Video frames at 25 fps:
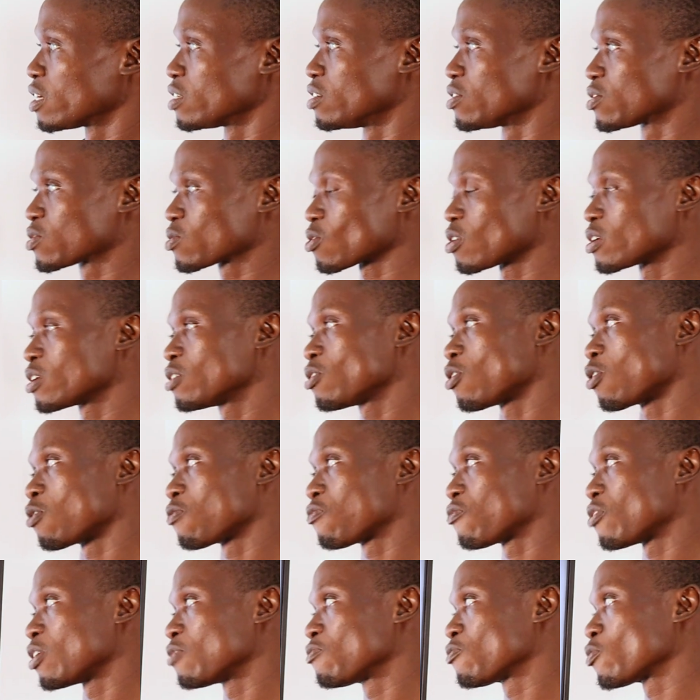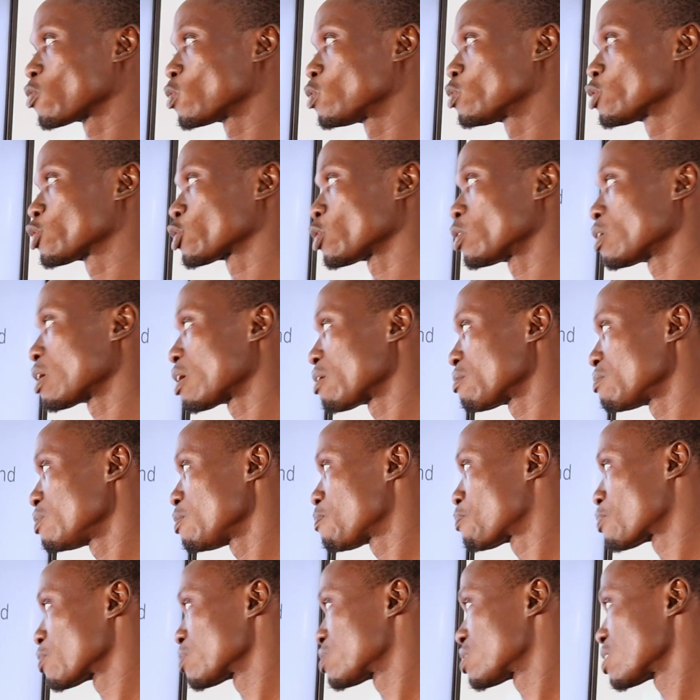The study of
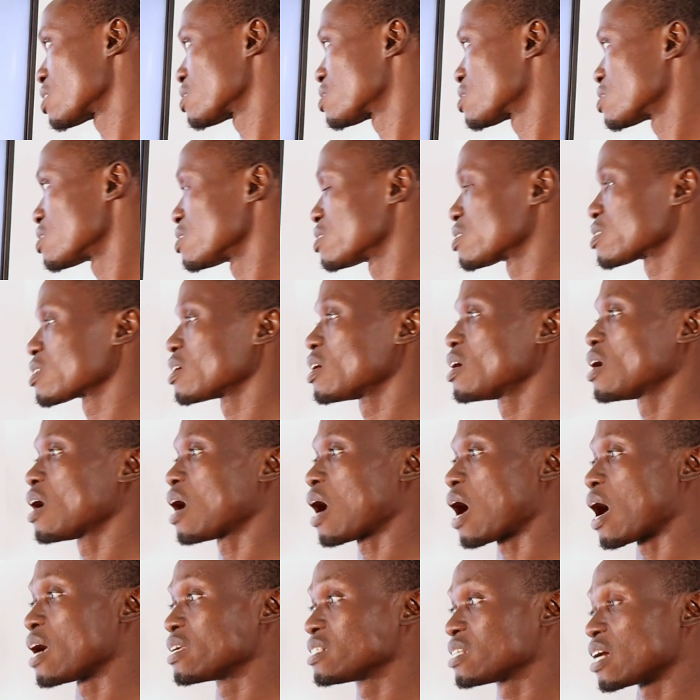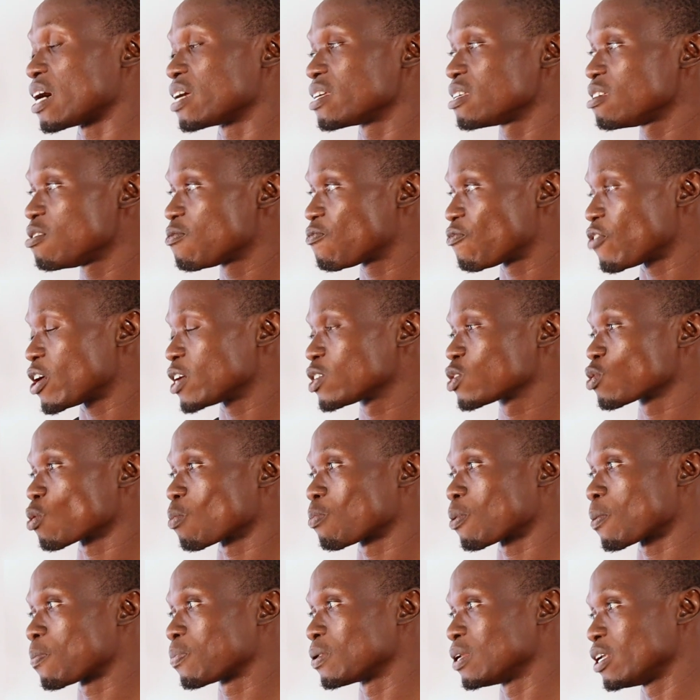evolutionary processes and their effects
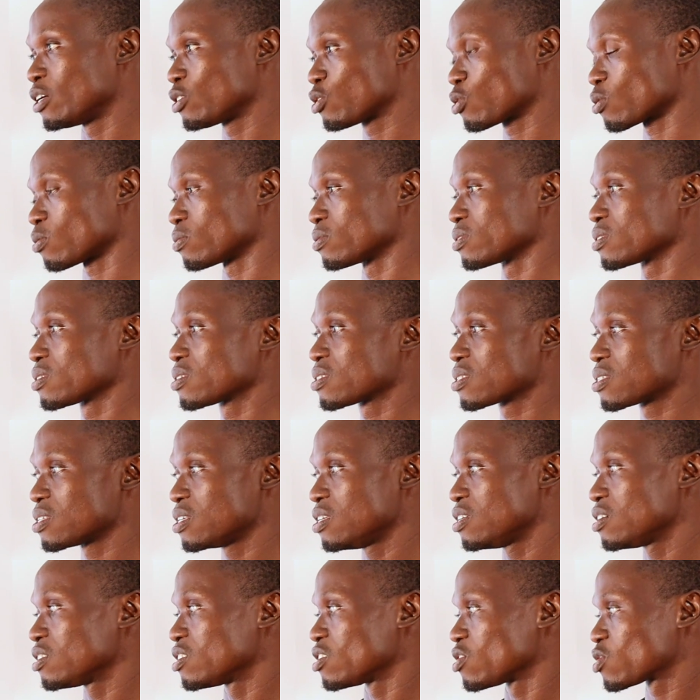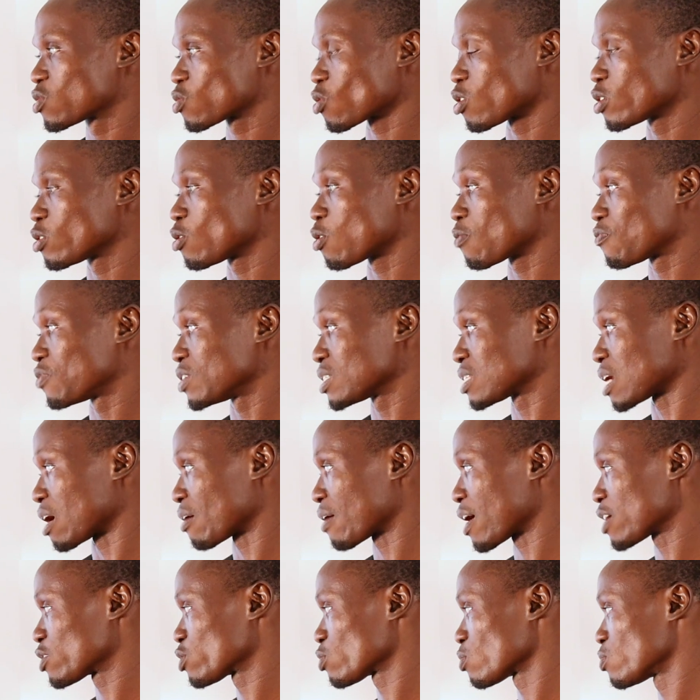on population. C. The study of
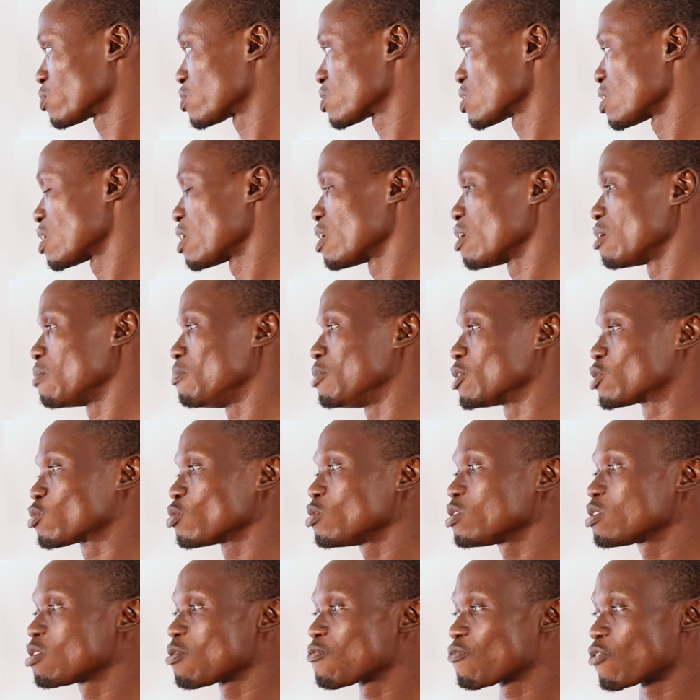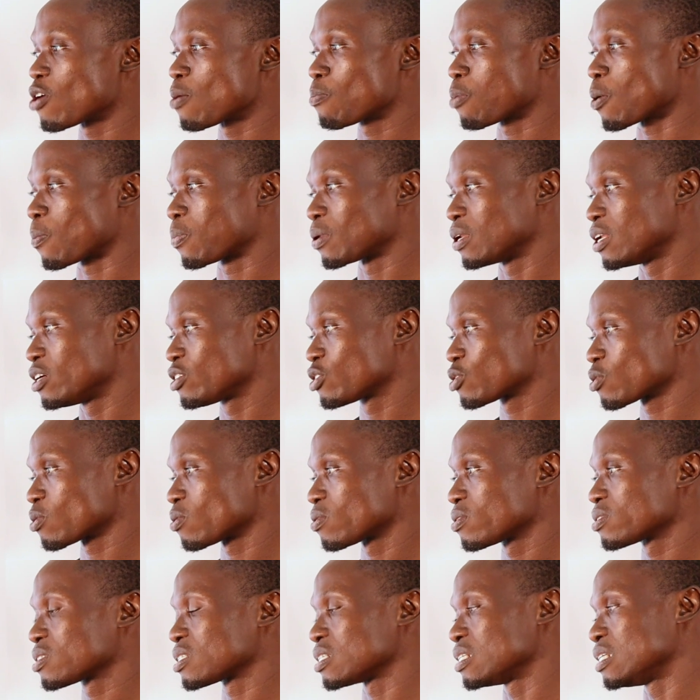interactions between different
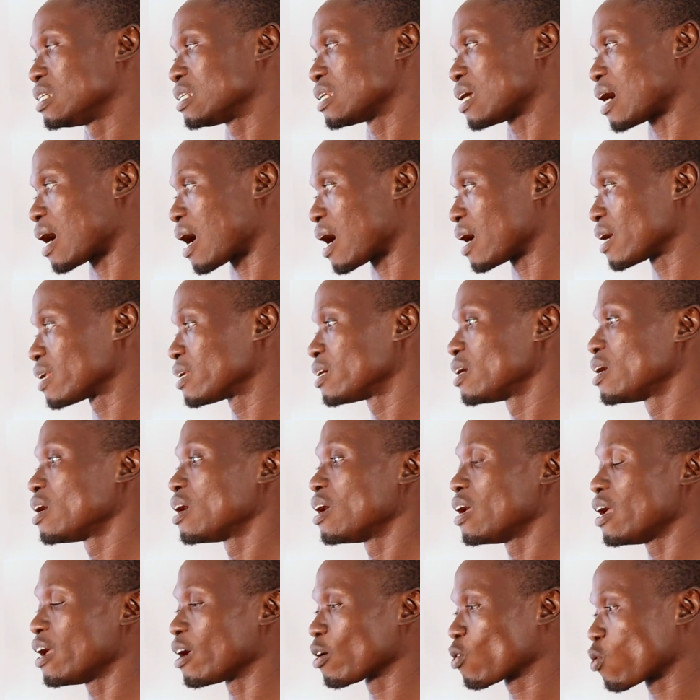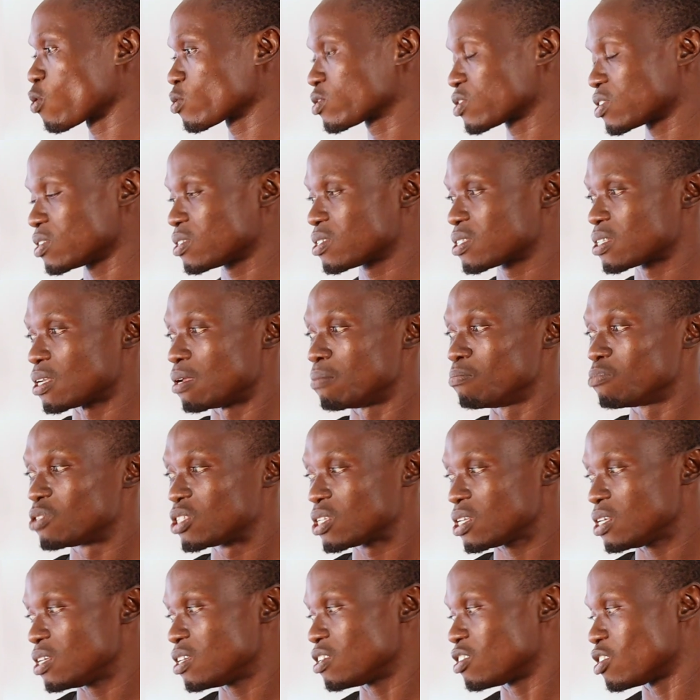populations in an ecosystem.
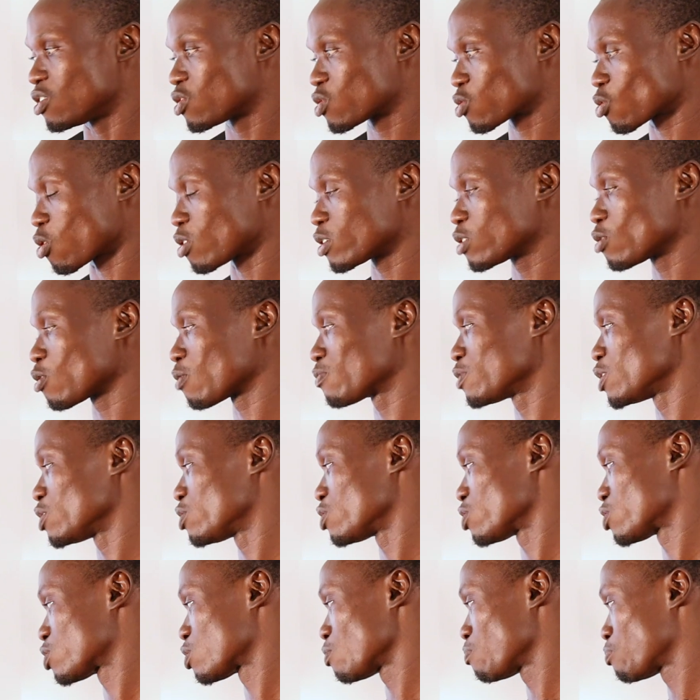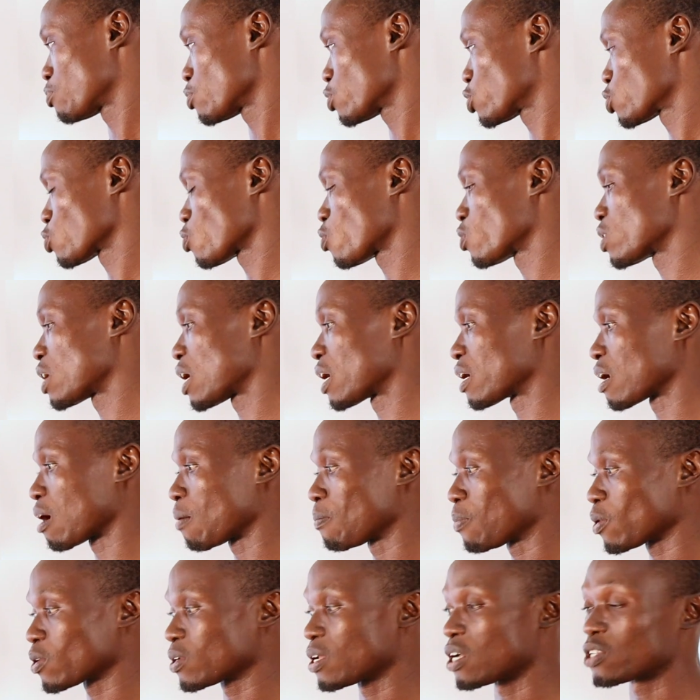D. The study of the distribution and
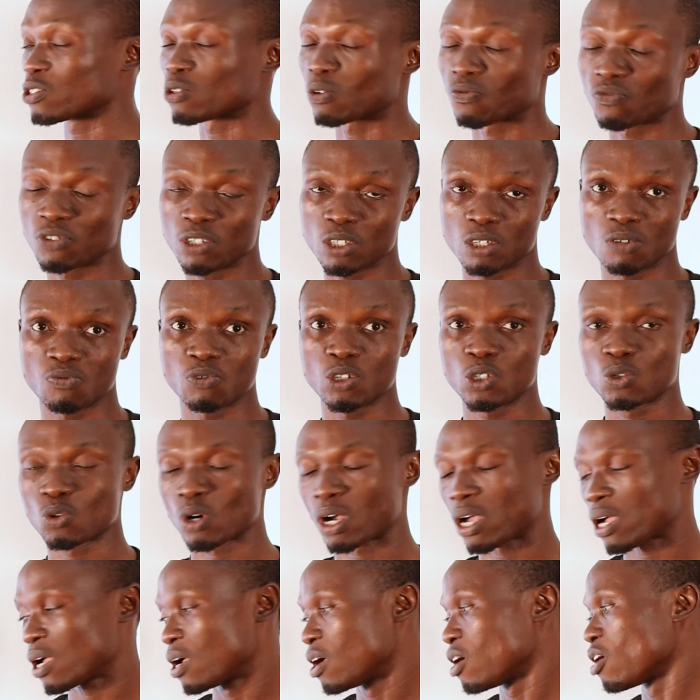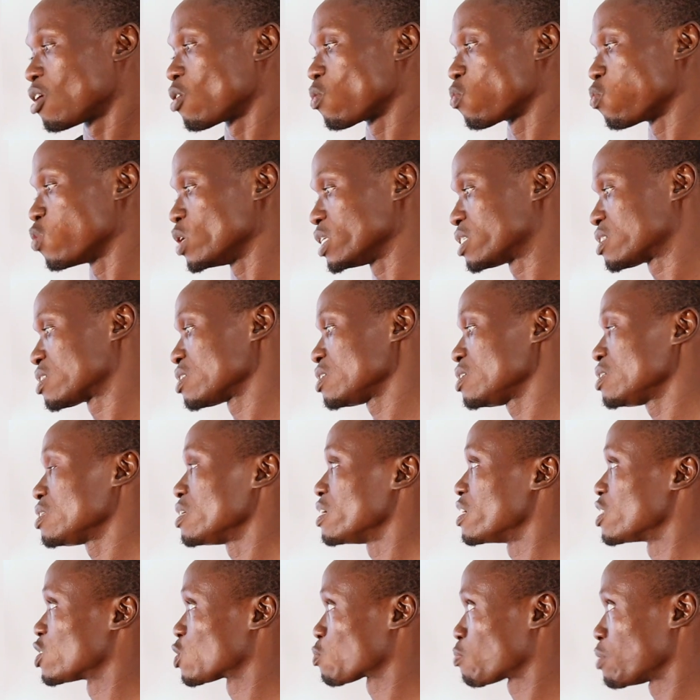abundance of individuals
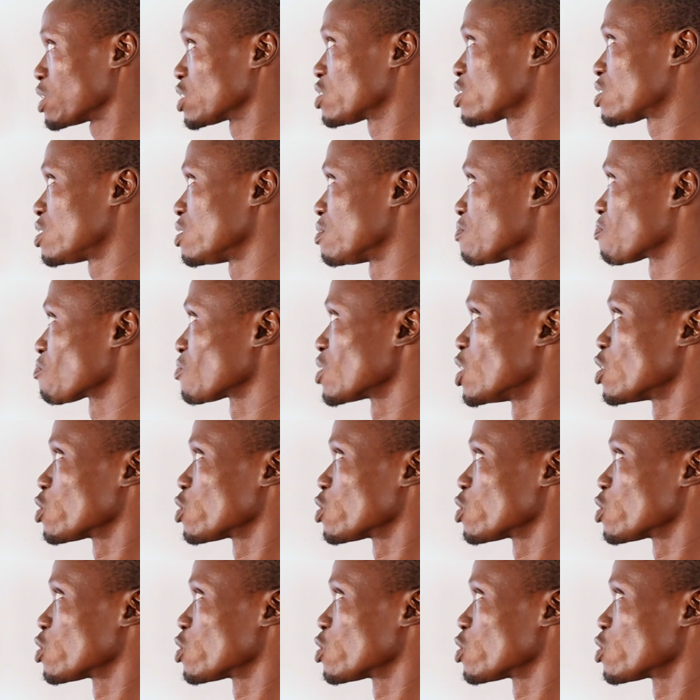within a species.